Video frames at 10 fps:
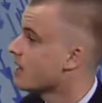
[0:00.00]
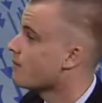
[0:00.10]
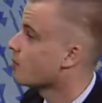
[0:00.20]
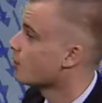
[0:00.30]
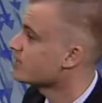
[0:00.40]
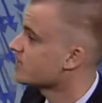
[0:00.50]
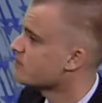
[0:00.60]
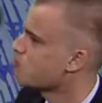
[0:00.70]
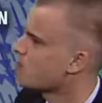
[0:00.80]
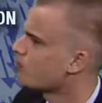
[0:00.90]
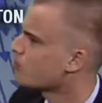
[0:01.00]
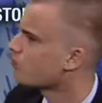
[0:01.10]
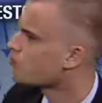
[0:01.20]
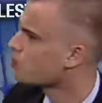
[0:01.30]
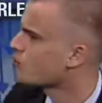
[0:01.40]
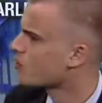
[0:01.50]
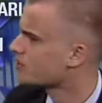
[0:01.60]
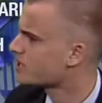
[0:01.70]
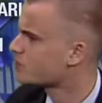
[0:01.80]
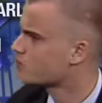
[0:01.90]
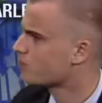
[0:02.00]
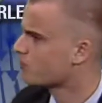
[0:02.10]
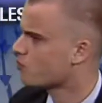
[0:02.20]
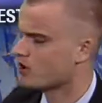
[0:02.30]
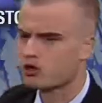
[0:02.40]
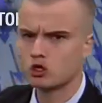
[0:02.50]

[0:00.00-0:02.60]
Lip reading: and we are going to see it move through north central Florida